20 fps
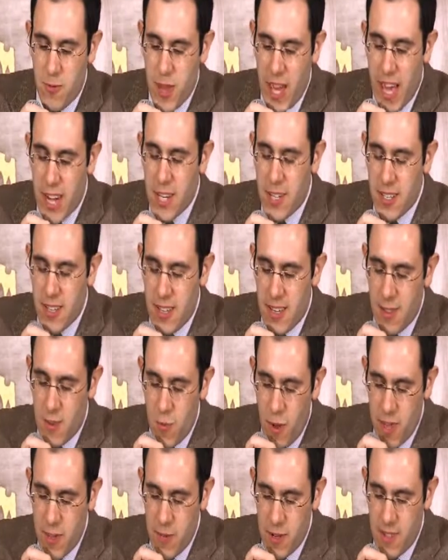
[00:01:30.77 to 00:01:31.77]
The
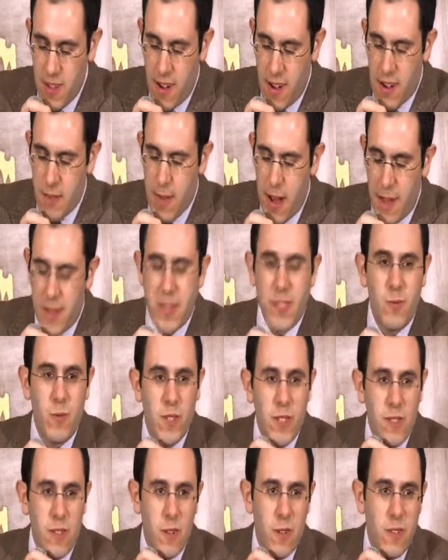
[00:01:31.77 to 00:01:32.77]
way that we talk about this with
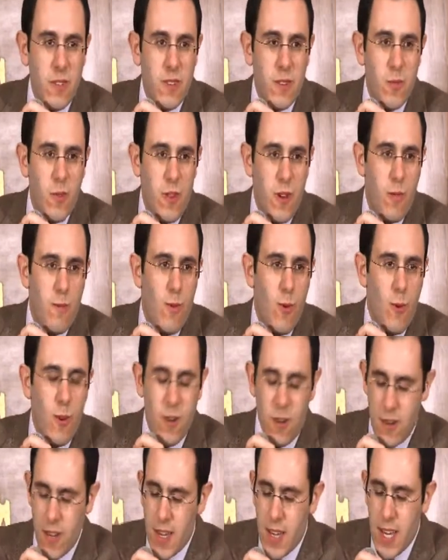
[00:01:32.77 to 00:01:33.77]
students and with our
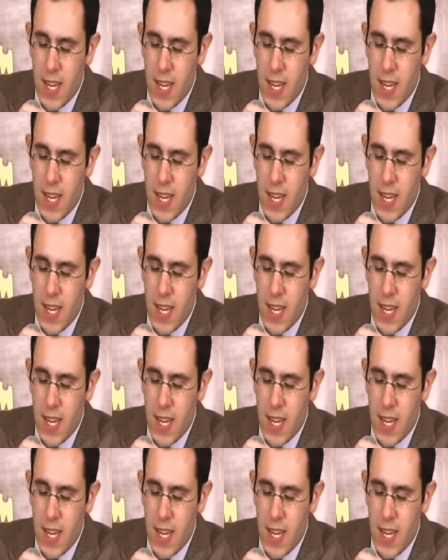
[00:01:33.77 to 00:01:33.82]
board